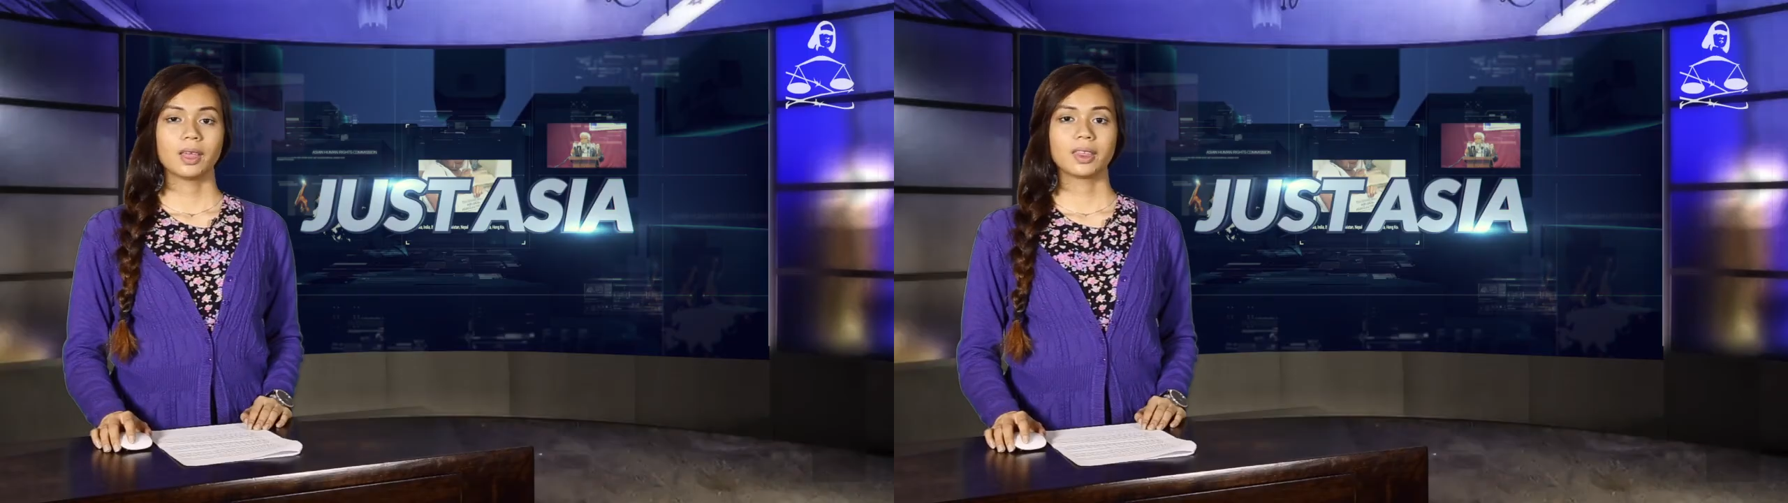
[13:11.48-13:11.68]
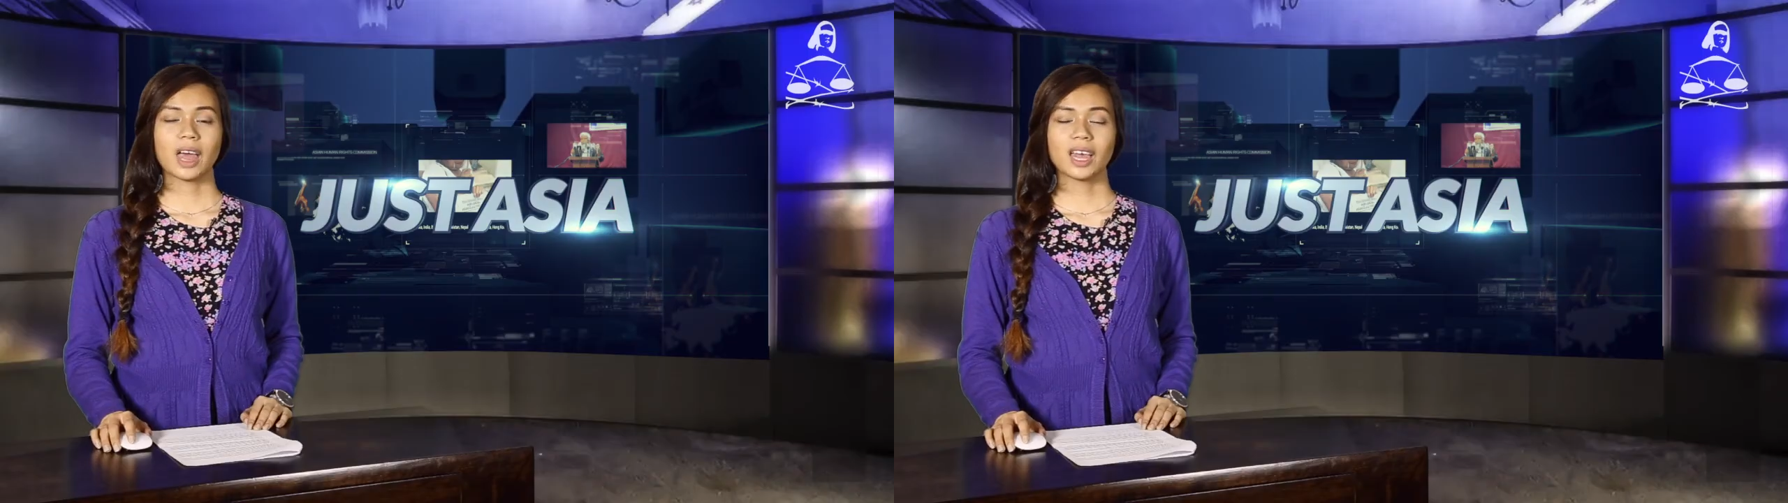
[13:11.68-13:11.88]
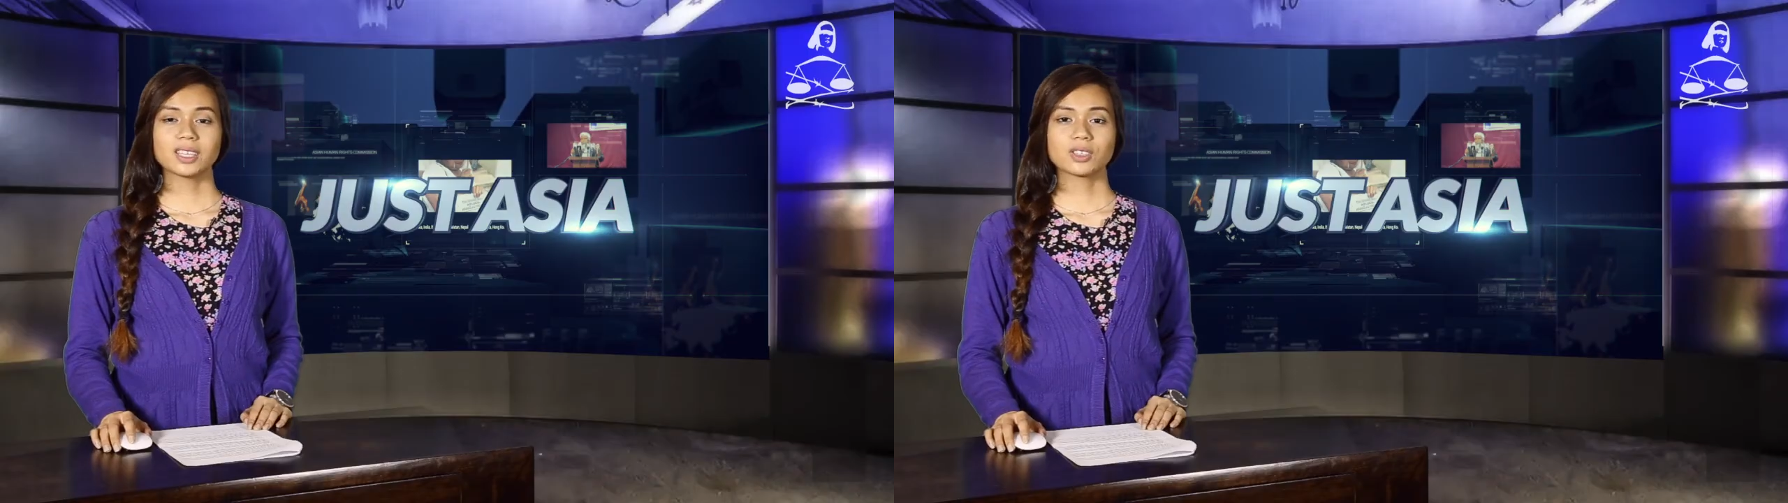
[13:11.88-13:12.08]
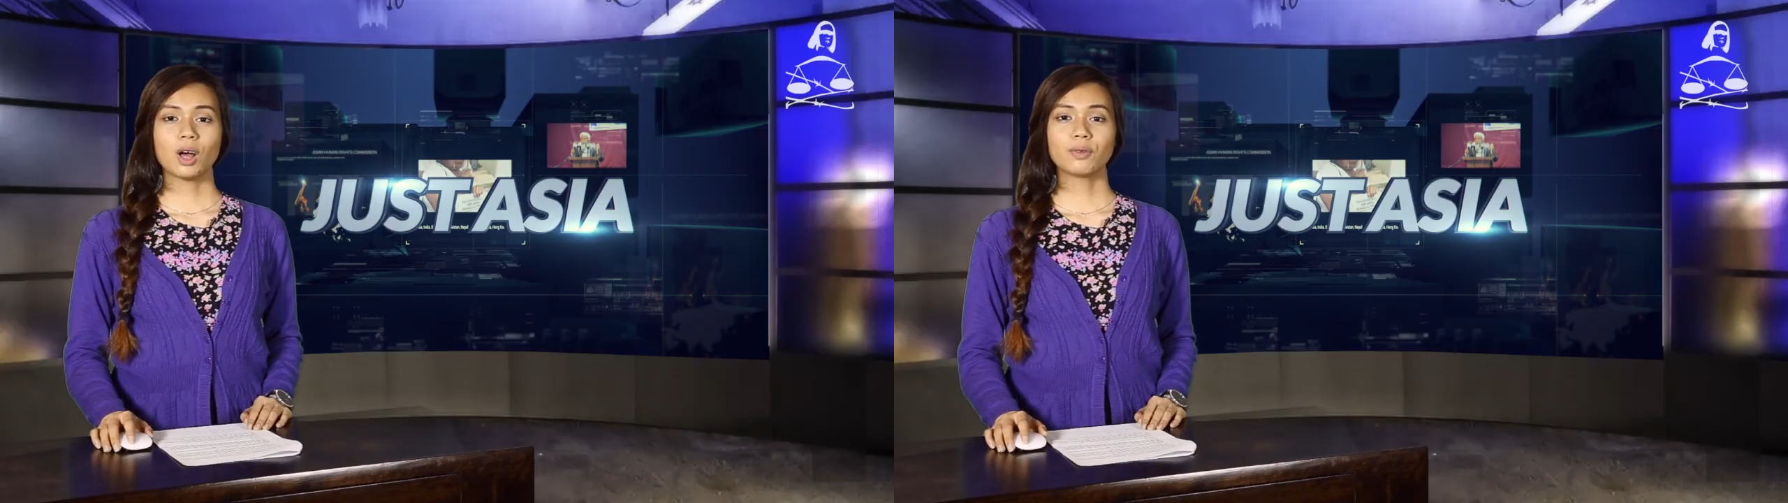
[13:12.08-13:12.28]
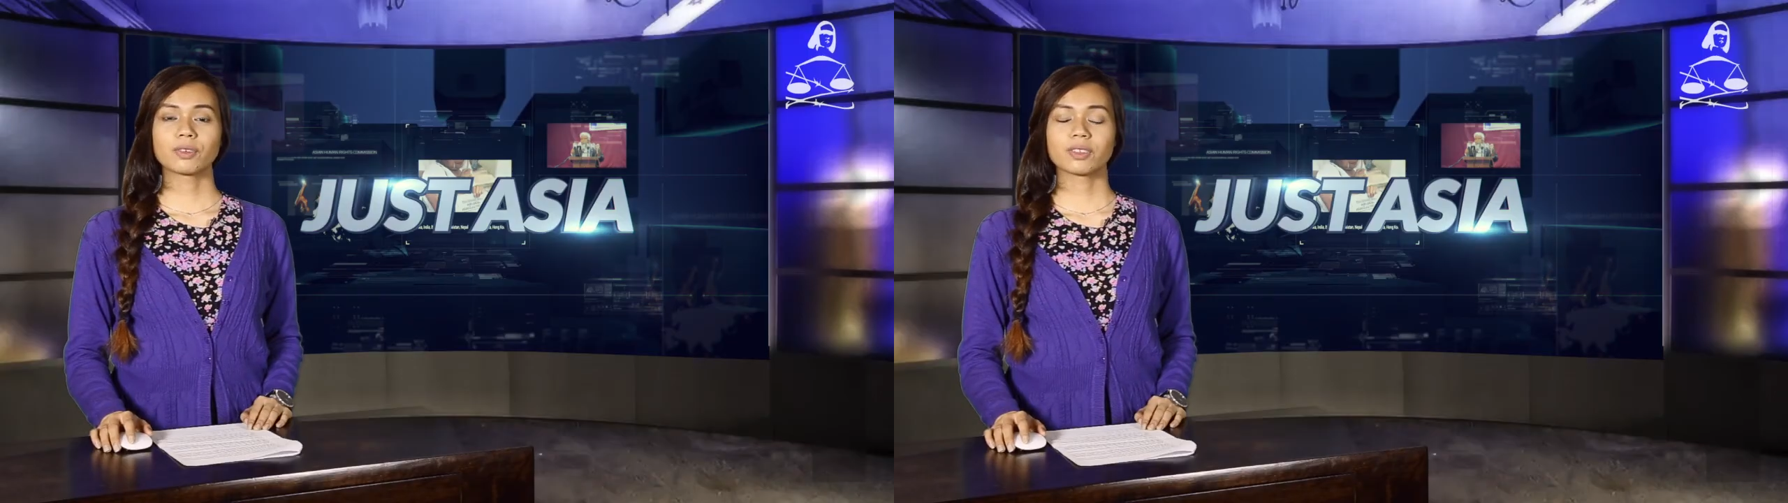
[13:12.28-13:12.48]
That is
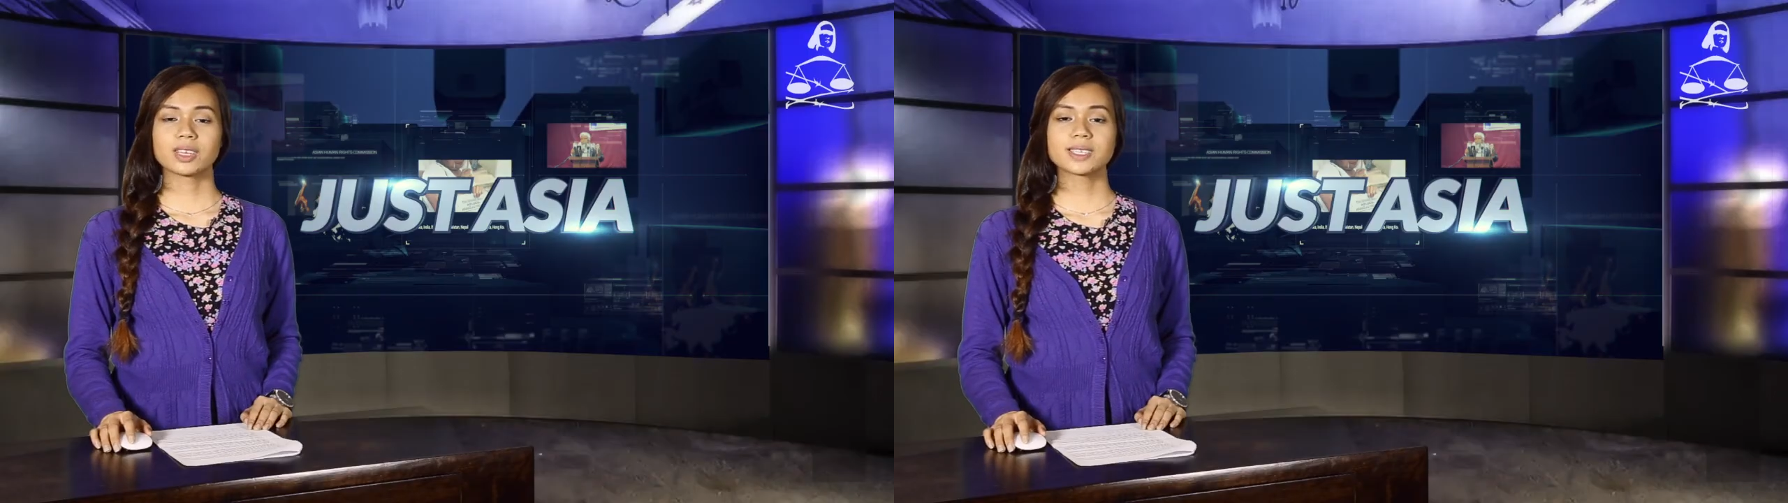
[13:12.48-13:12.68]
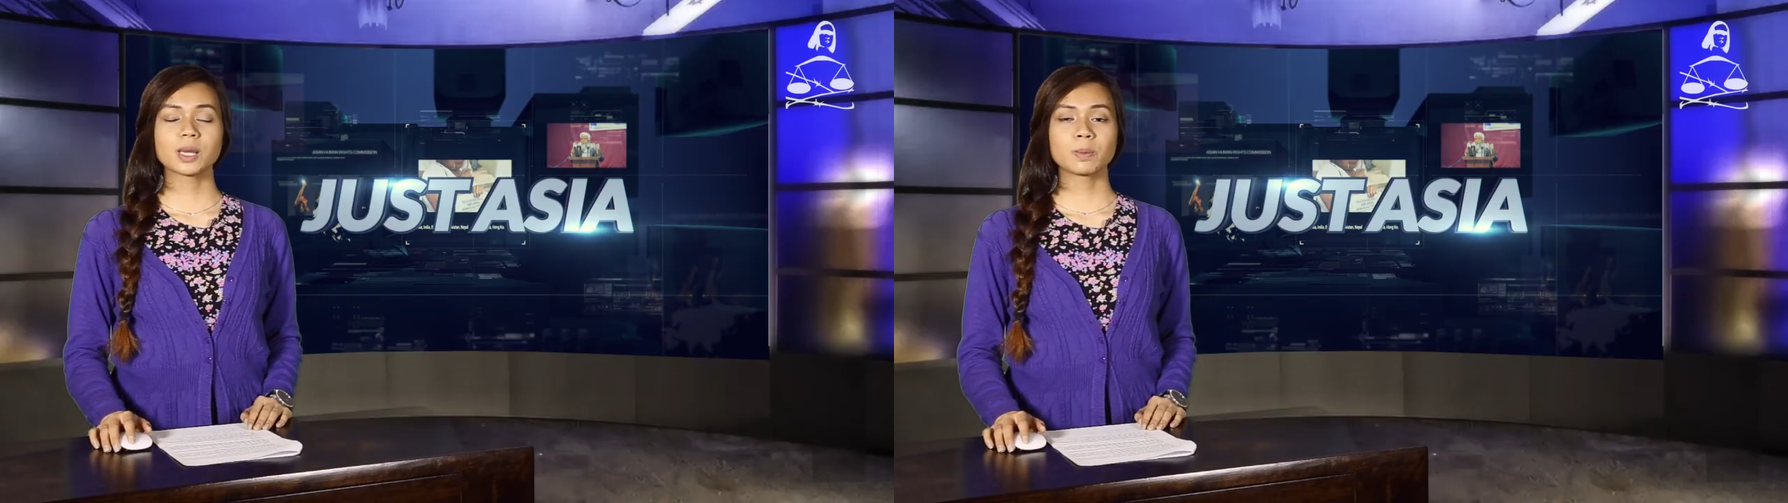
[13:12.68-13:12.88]
all for this